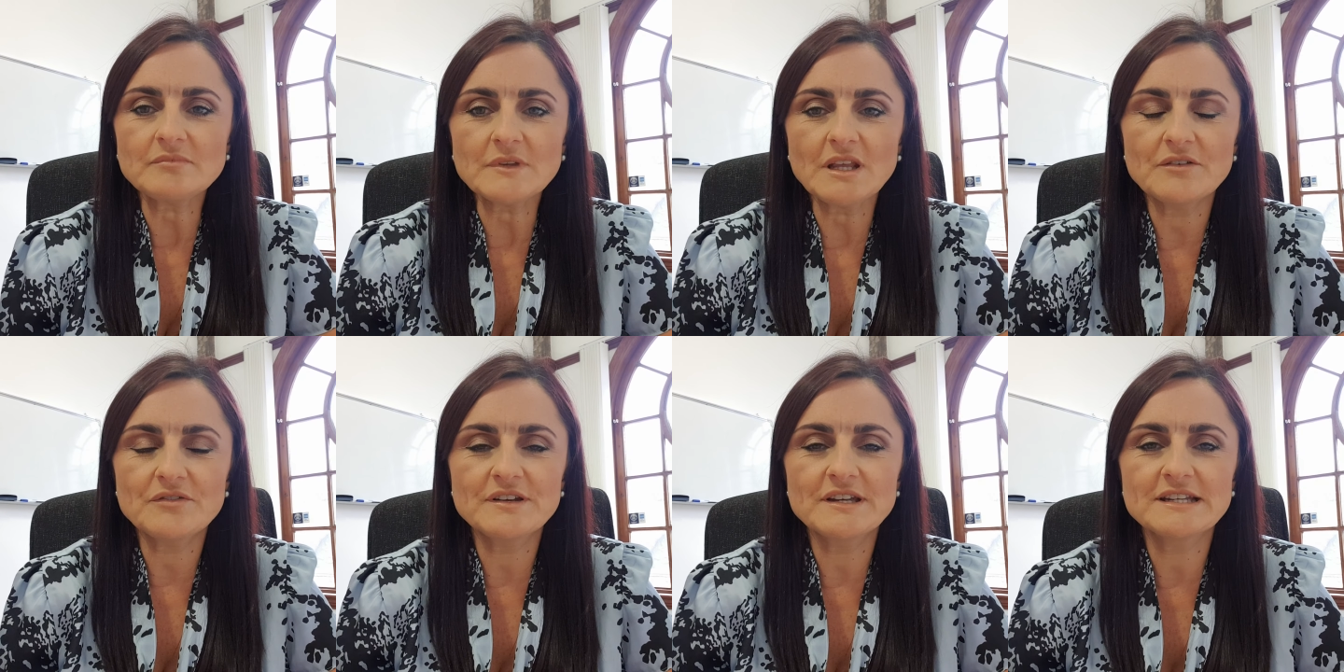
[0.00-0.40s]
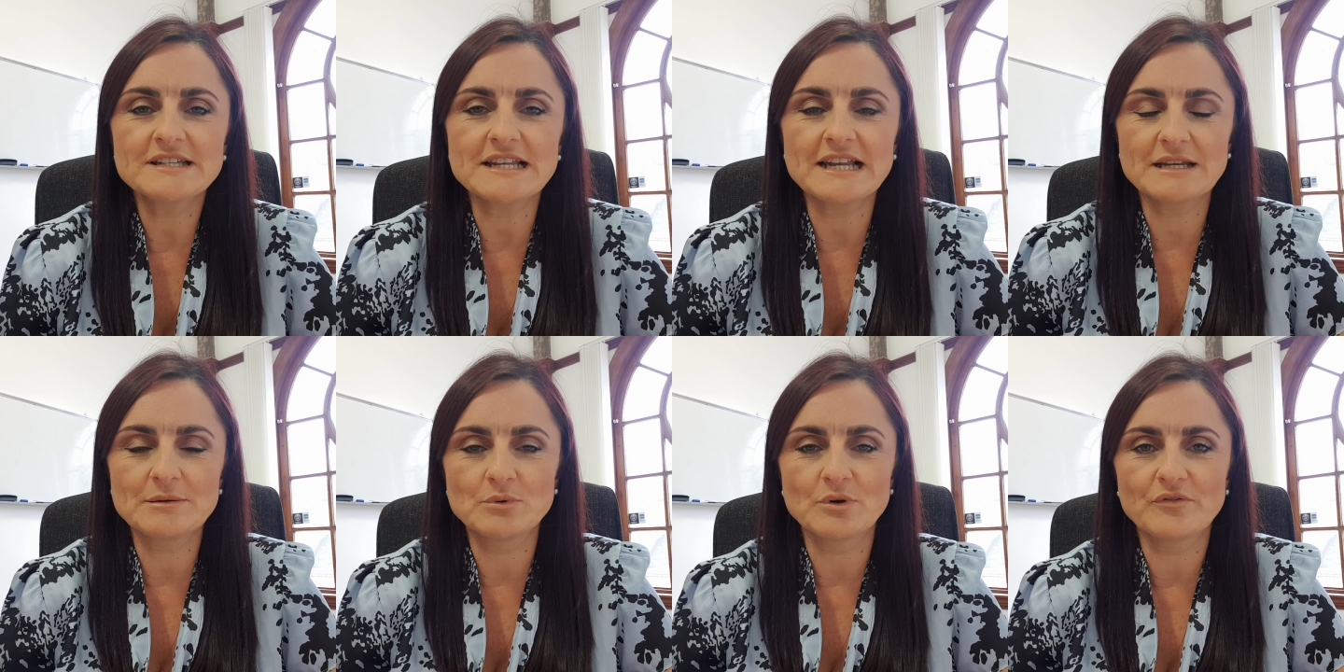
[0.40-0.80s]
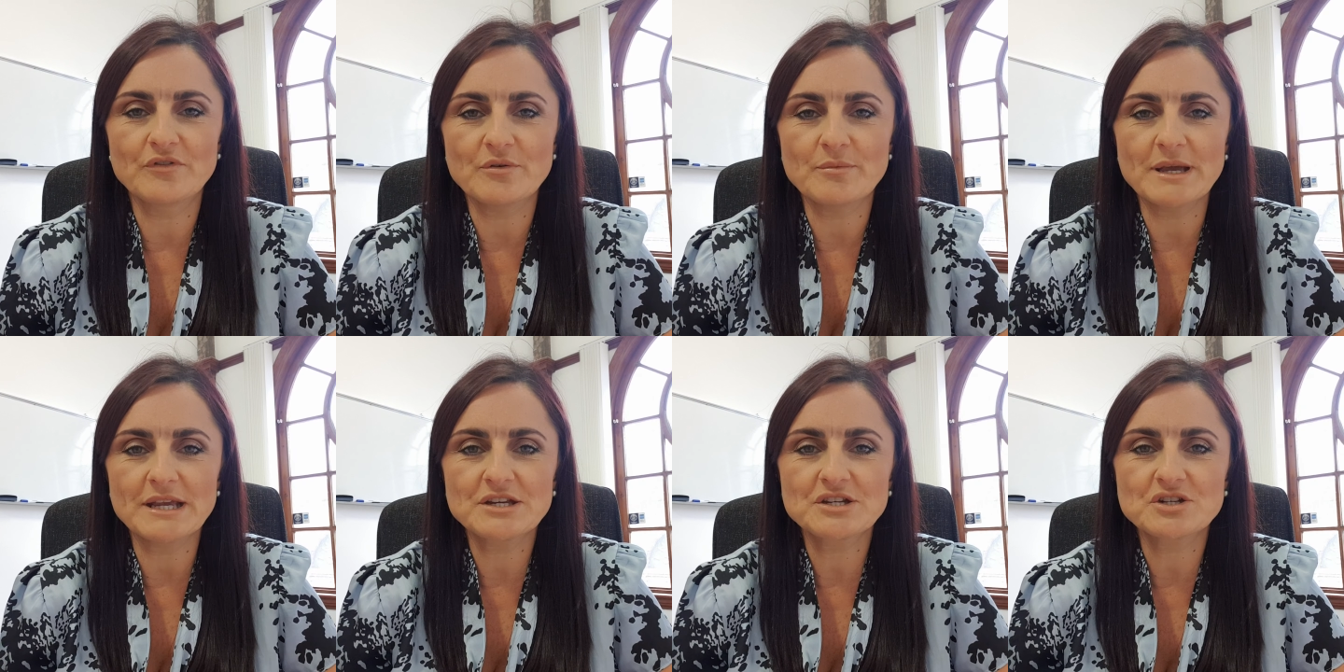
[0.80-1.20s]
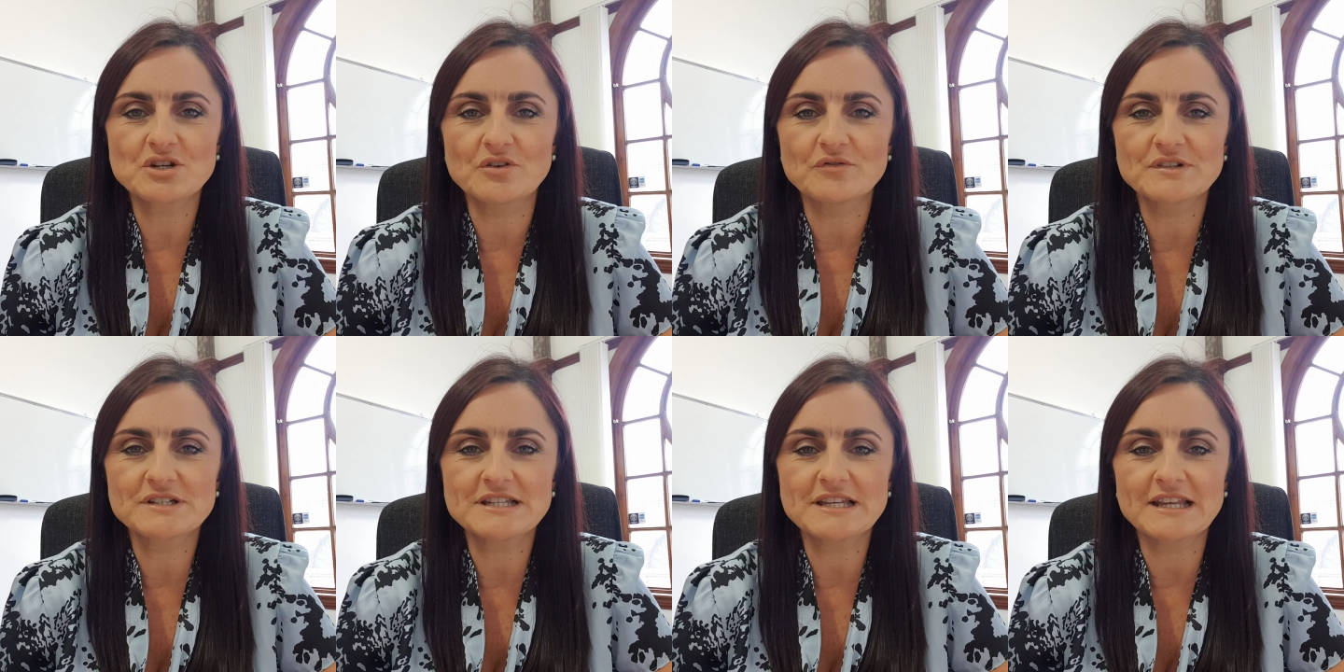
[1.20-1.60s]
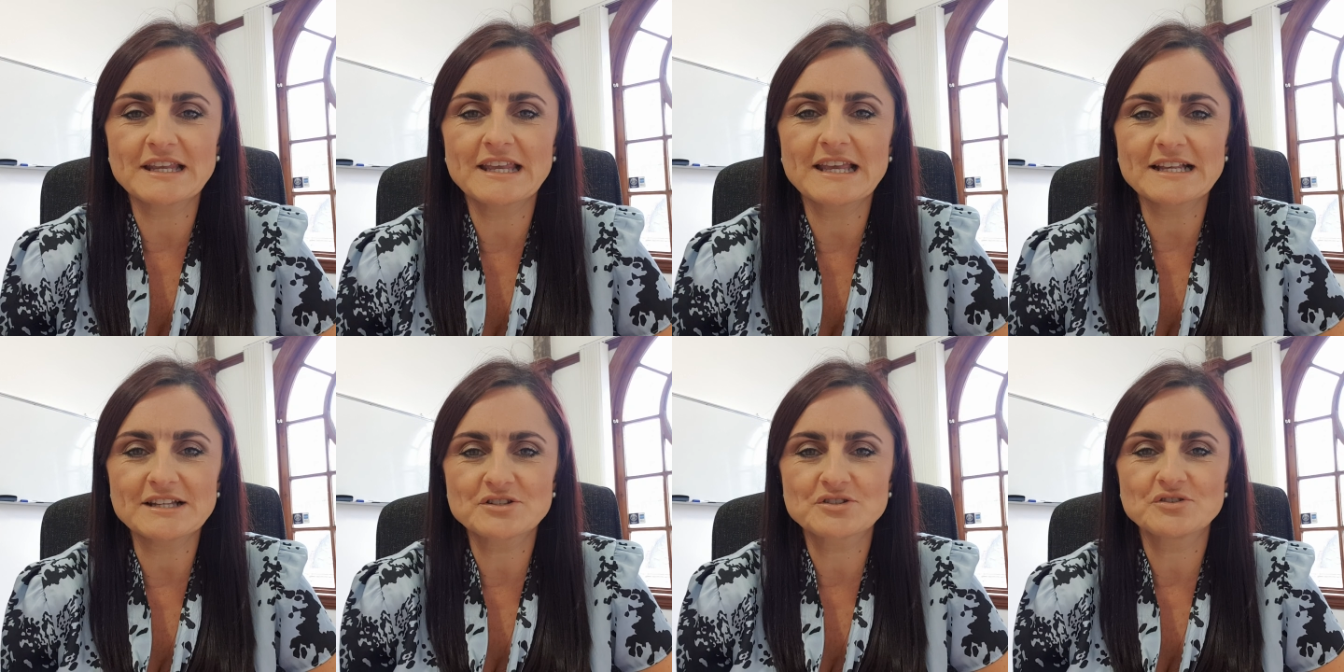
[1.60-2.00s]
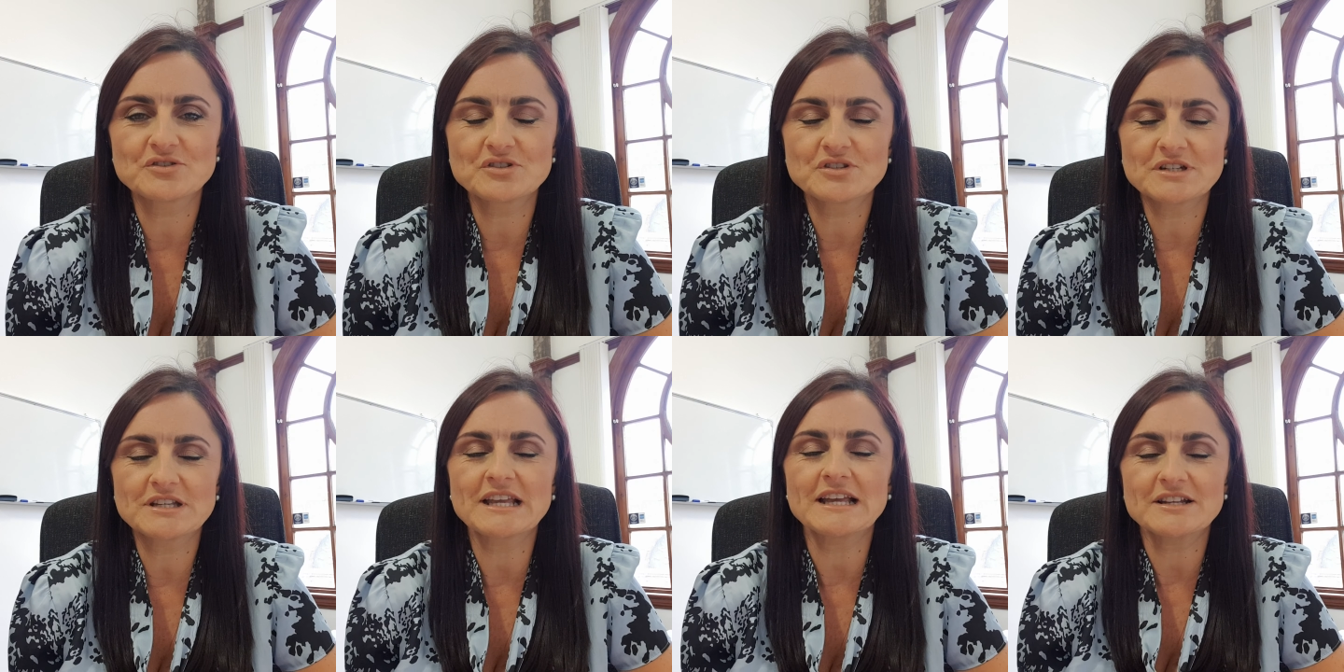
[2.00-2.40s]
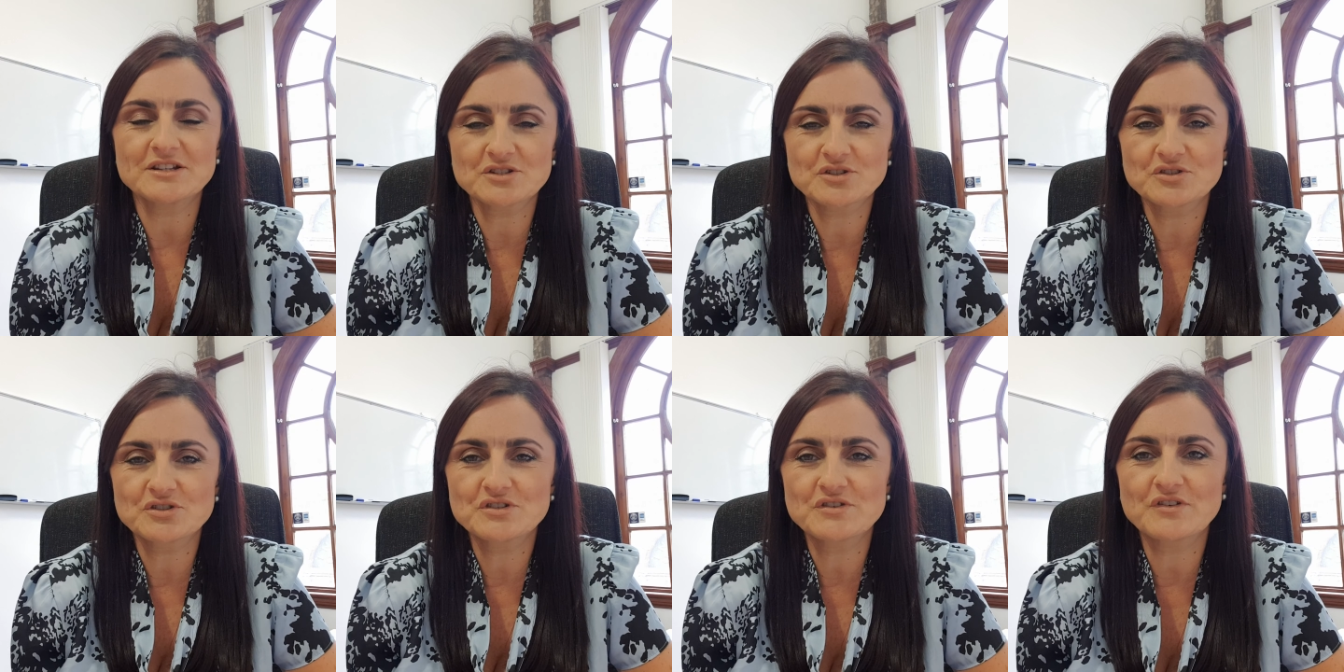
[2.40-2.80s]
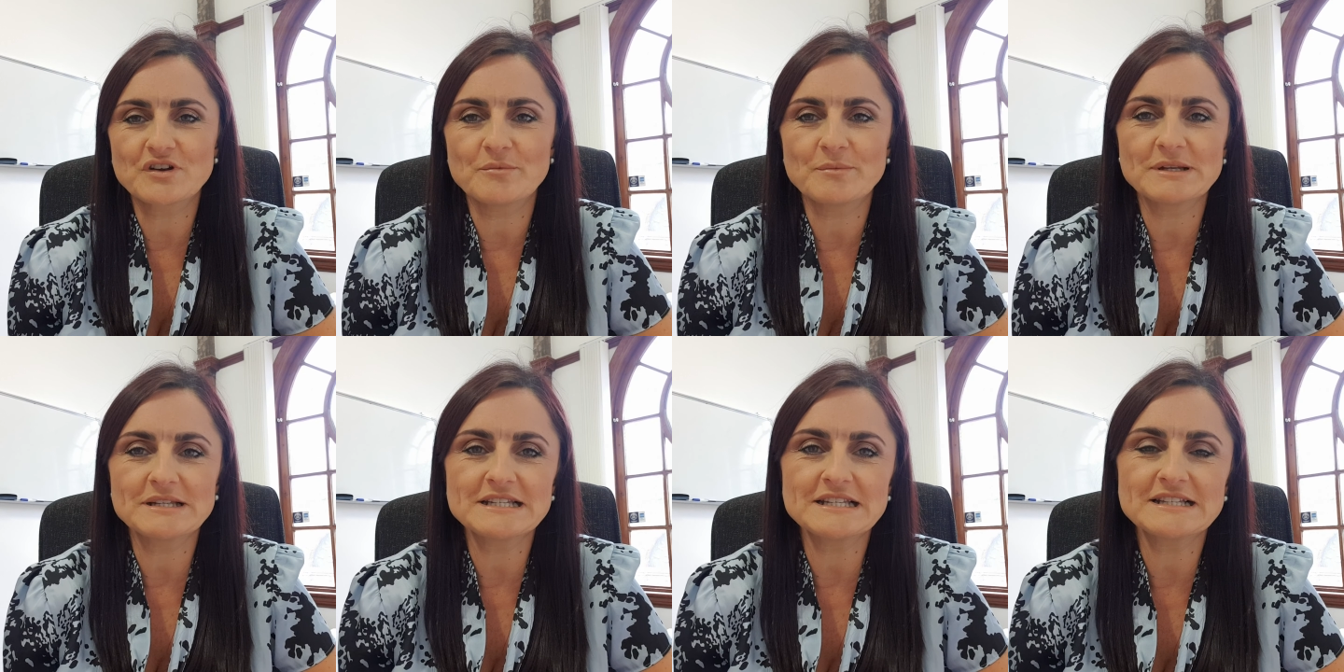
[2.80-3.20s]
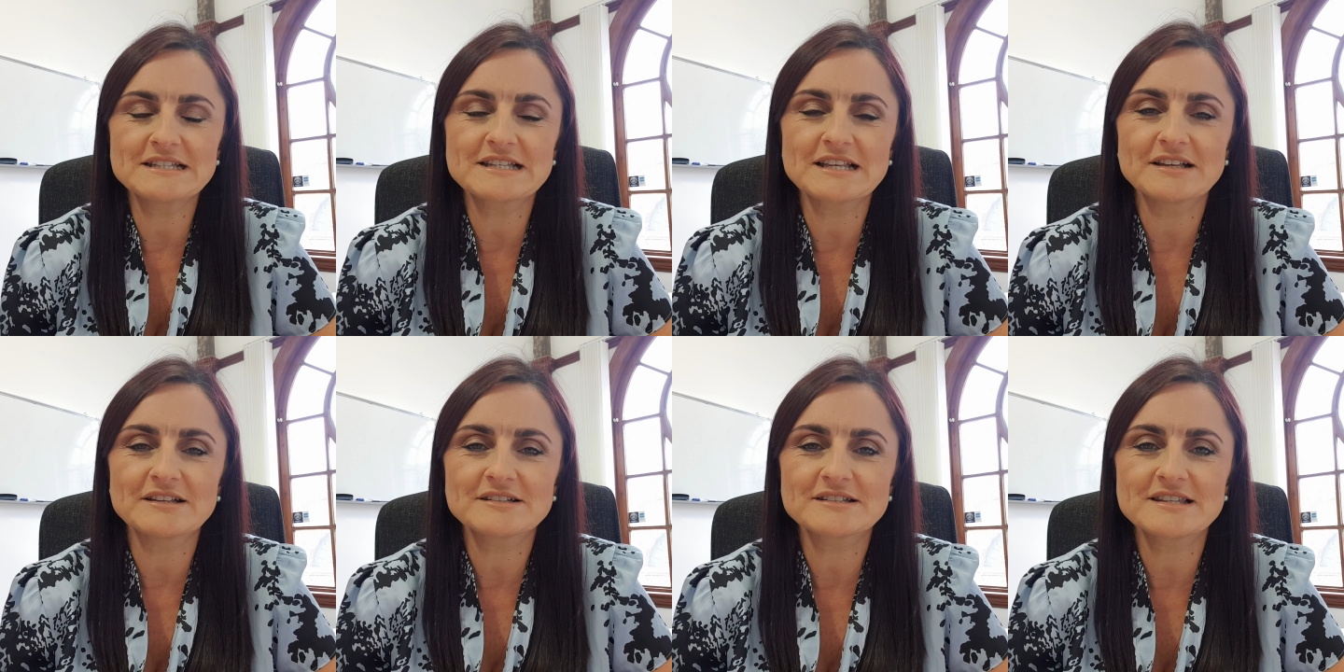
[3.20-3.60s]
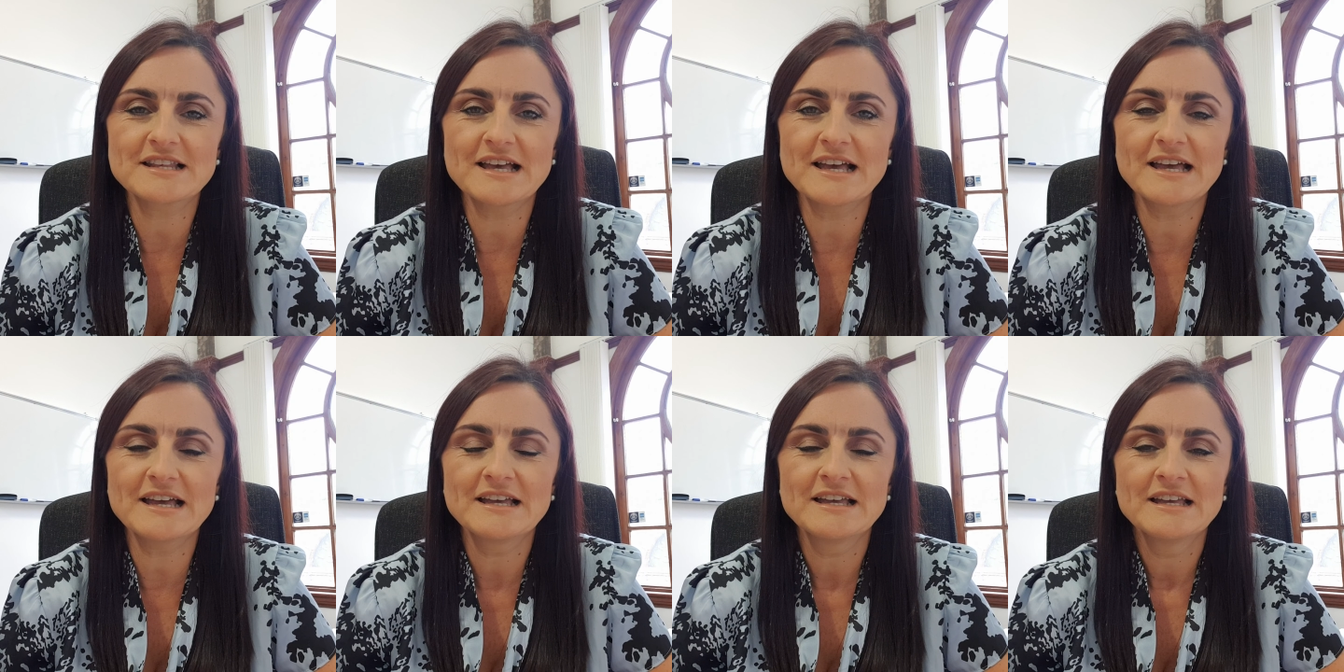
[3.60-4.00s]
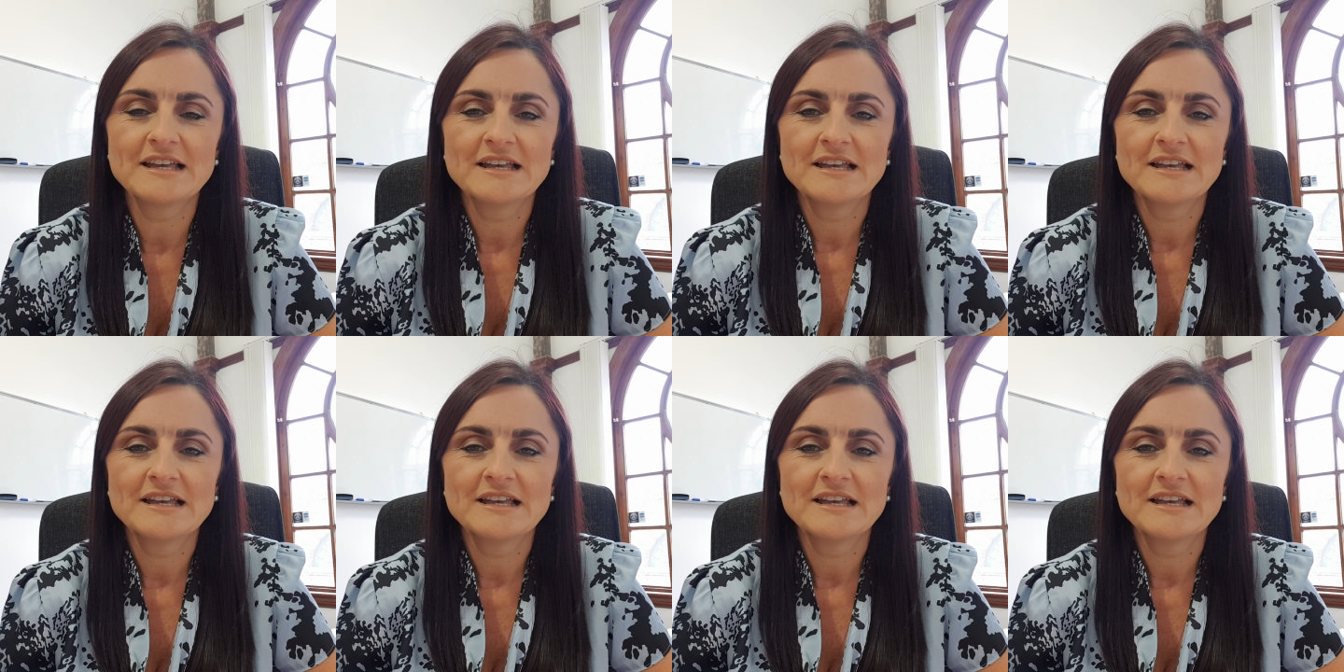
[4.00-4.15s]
If you need any more information, obviously you can get in touch. You've got my details there.